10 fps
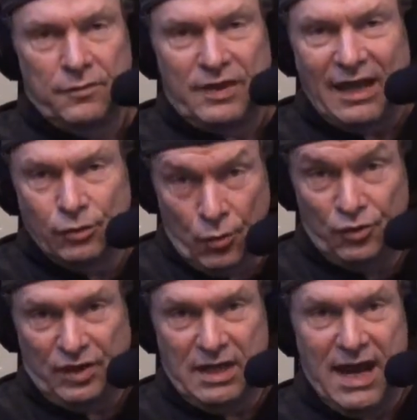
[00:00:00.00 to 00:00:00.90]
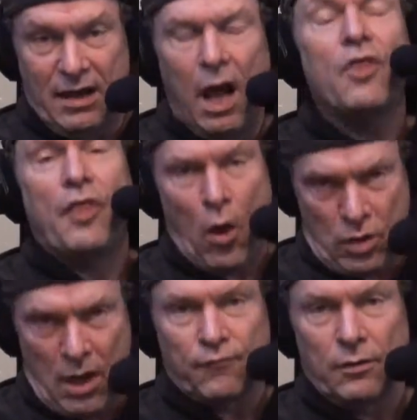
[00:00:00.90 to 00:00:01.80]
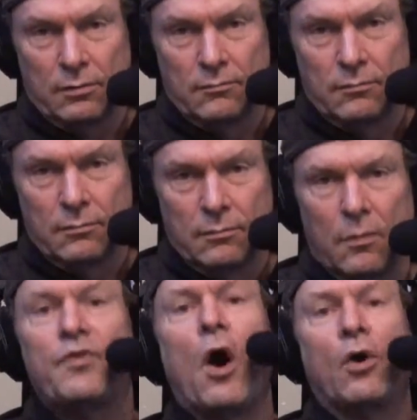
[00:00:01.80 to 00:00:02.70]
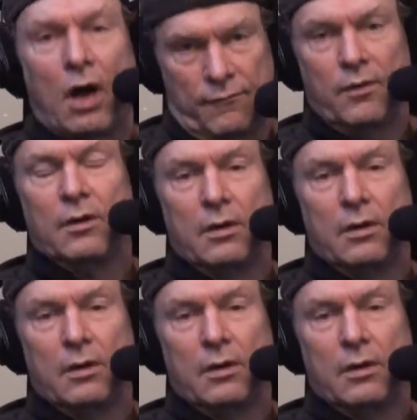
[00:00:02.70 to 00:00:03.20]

they lose Indiana, they'll cover. They'll cover.